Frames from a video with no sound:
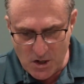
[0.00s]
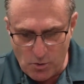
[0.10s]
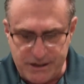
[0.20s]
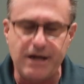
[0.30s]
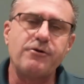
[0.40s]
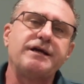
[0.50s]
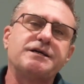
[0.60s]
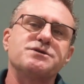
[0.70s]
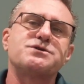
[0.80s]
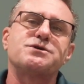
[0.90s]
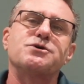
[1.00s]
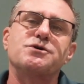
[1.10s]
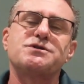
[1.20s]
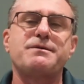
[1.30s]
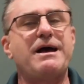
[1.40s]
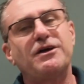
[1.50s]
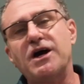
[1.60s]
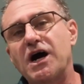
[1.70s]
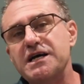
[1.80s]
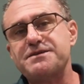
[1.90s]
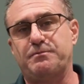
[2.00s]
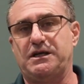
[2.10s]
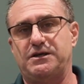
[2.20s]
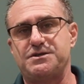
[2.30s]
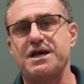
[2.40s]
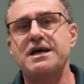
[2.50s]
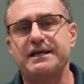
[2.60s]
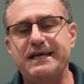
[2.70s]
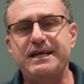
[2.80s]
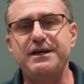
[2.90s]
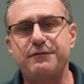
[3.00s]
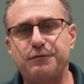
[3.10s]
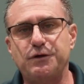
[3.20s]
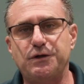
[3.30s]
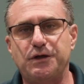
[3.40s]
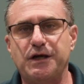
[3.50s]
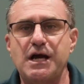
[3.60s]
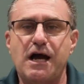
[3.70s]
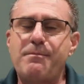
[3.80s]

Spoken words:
We're carrying concerns about hospitals getting full,